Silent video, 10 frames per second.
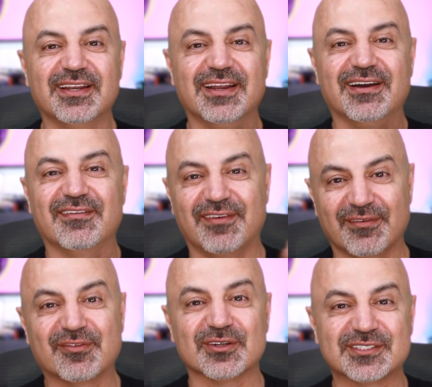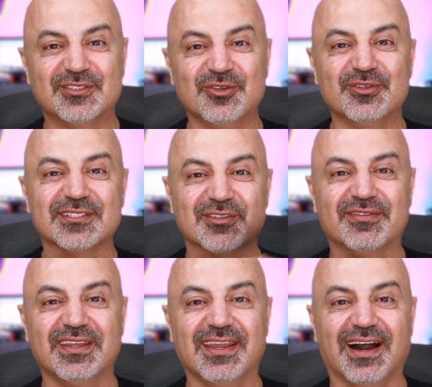Uh, of course, students
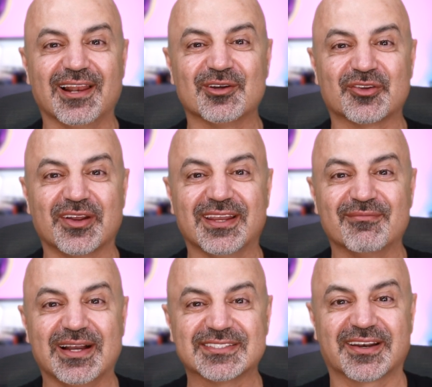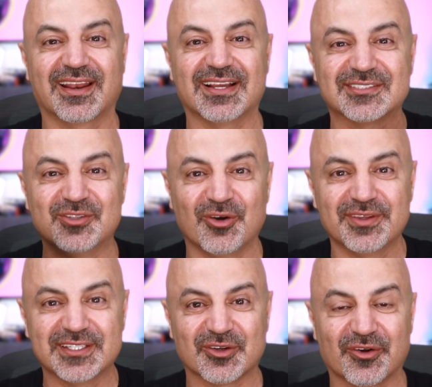of the Algo Trading Masterclass know
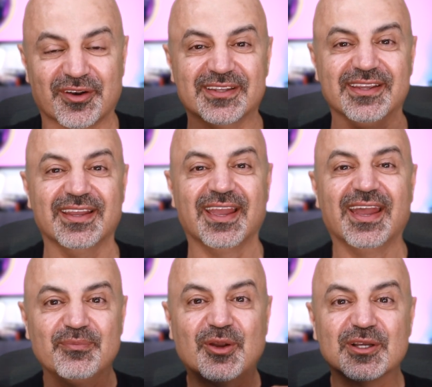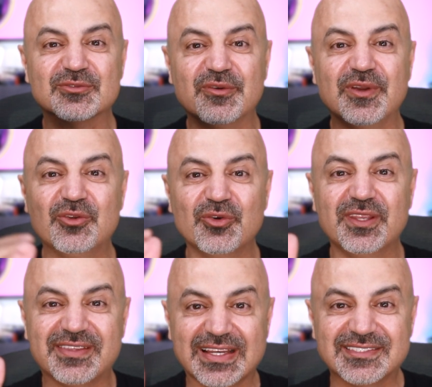this already, because when we do
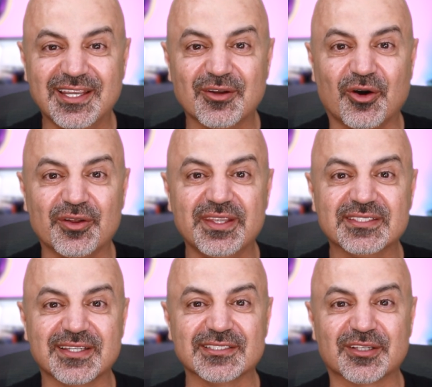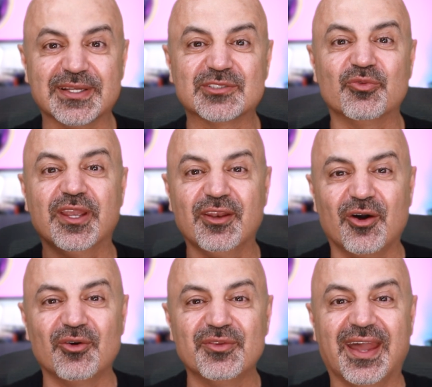the testing on these instruments, we
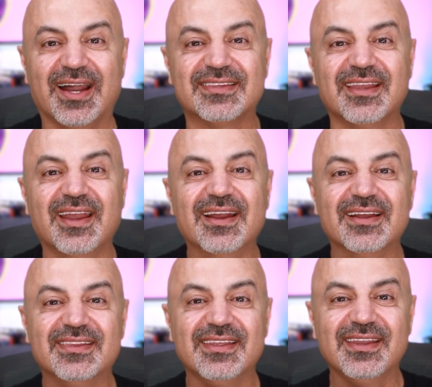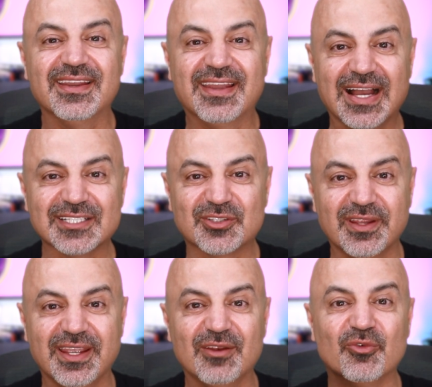know that the
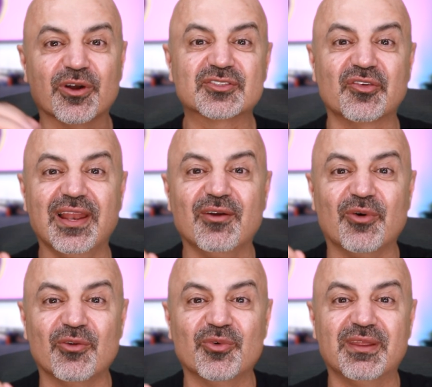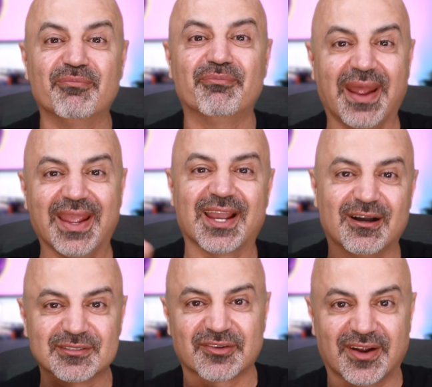gasoline works really well with the
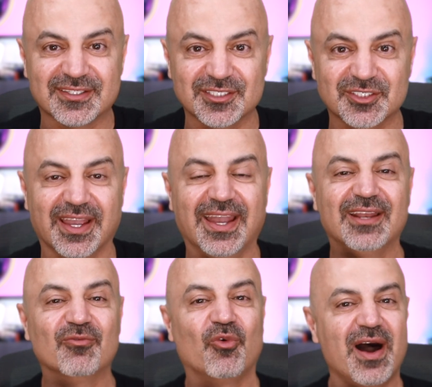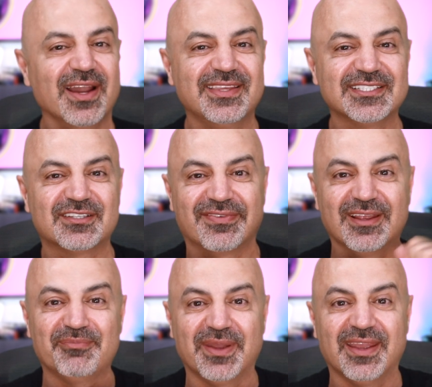breakout strategy. And why this
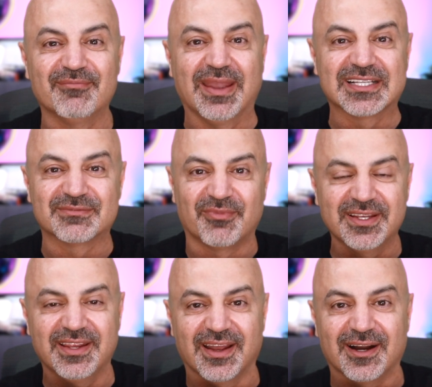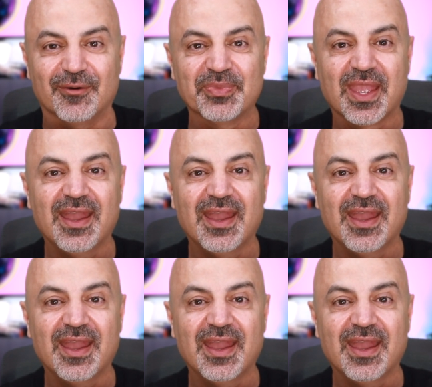flipping makes money now?